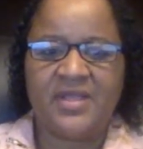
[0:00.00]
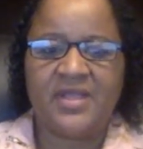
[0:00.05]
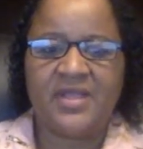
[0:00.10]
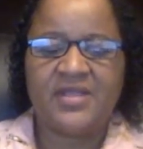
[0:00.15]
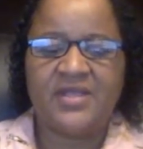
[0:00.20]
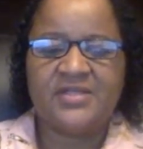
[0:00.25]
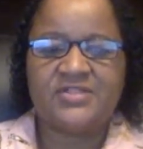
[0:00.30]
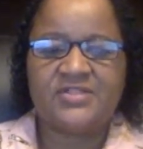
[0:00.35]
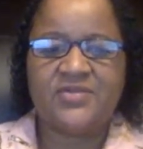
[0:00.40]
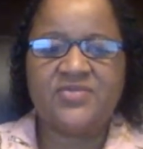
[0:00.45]

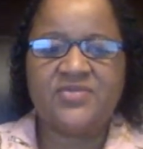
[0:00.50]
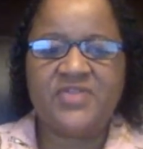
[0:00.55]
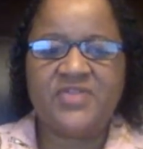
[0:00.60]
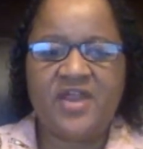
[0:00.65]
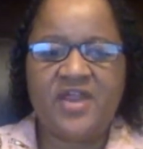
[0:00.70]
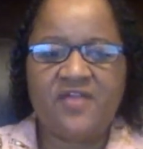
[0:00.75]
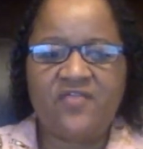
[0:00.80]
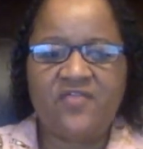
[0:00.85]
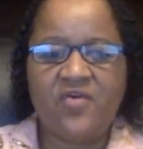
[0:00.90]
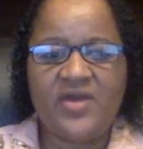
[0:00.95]
So
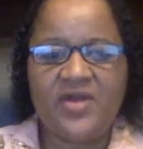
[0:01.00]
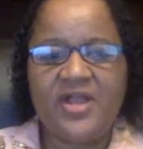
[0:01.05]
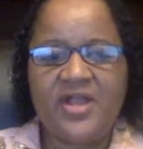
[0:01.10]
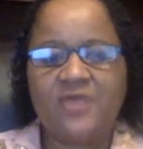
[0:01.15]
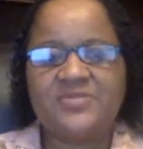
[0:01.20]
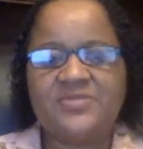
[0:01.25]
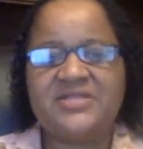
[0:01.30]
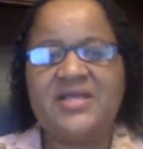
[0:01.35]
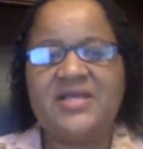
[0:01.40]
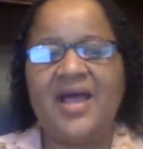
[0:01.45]
therefore, it
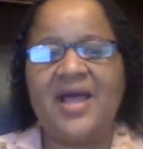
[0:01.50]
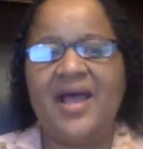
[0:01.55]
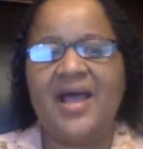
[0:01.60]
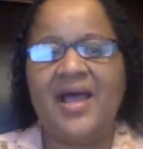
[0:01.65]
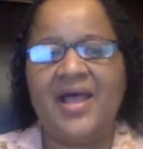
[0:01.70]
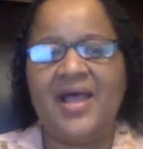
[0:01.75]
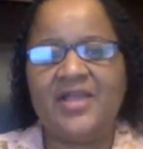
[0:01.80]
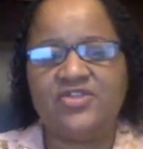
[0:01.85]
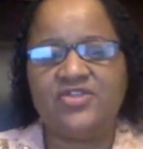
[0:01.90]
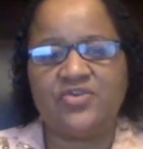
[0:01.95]
helps
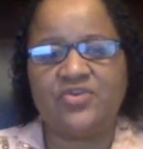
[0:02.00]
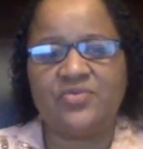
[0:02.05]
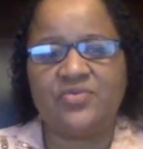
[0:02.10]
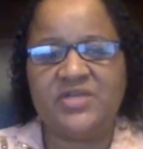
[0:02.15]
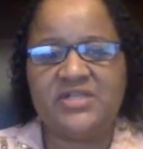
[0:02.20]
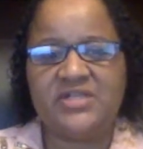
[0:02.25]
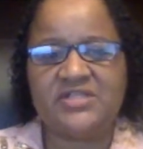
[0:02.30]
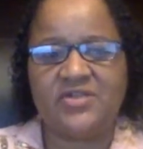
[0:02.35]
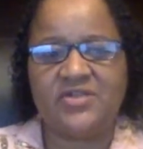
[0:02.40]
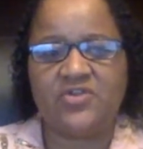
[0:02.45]
guide your
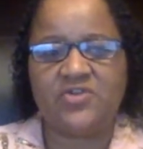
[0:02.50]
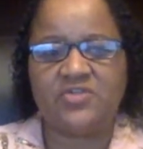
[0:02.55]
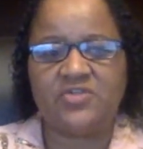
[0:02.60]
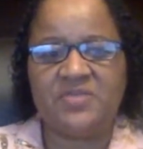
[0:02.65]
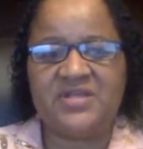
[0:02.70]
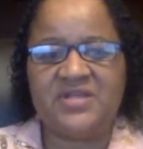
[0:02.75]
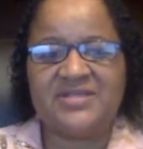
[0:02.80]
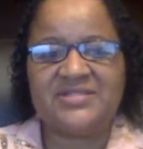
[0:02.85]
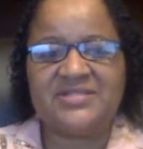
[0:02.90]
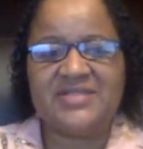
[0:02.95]
research
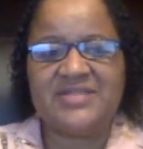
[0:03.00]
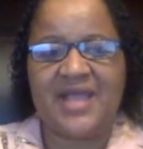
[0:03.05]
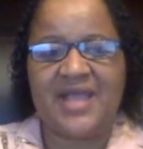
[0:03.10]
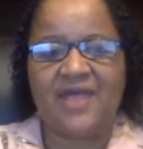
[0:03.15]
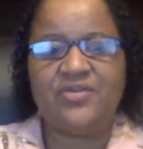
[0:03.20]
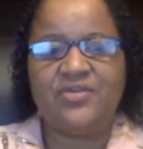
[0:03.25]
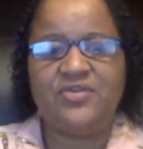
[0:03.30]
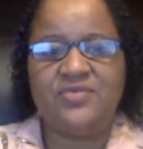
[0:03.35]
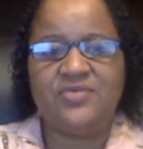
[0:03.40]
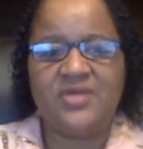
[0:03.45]
because now
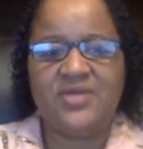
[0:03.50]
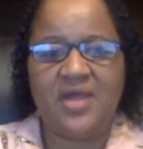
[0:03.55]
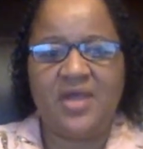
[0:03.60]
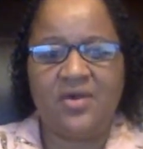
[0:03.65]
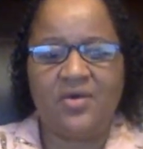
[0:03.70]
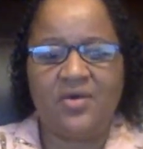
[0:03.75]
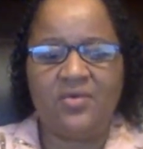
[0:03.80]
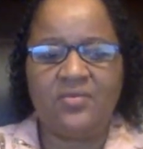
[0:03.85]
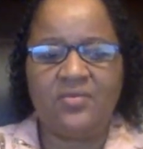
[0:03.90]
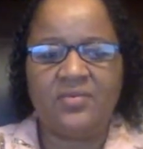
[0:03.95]
you
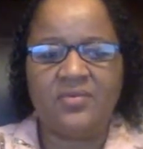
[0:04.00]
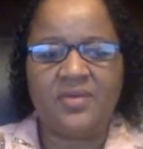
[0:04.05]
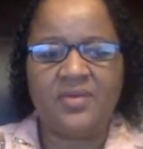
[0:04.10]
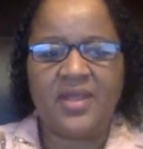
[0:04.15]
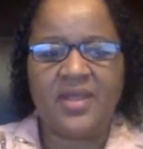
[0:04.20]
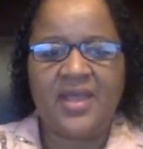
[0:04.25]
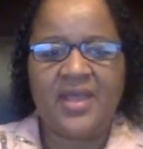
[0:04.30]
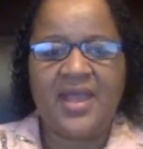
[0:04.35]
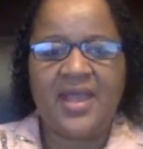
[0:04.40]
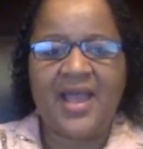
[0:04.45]
know
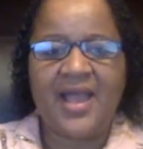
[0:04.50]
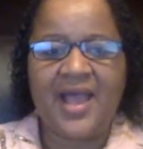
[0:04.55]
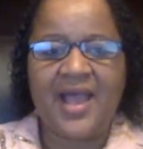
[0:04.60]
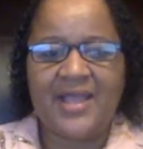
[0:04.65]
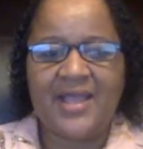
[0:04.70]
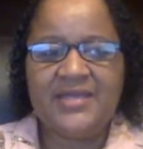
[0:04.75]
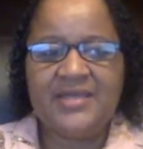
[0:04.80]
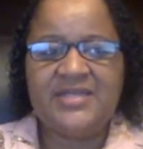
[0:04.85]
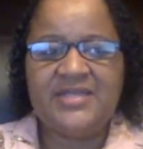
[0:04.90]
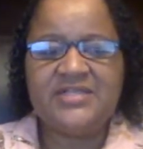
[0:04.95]

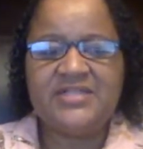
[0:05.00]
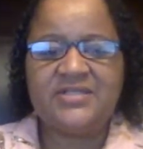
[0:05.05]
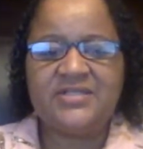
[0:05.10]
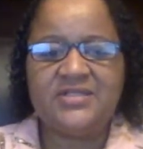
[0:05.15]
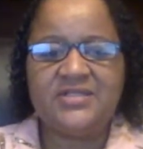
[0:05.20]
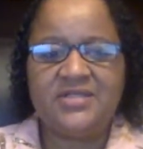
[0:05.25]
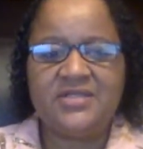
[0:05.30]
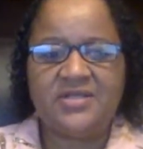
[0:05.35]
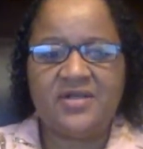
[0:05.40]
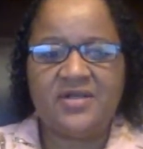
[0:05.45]
I need to
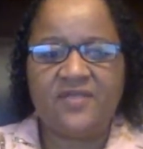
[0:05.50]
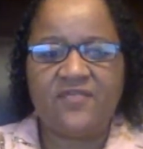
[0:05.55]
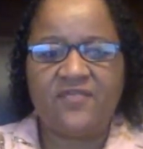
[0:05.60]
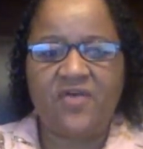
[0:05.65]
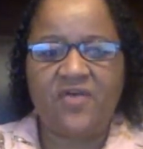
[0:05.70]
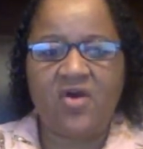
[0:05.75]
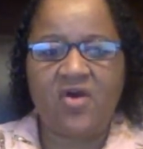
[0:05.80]
look for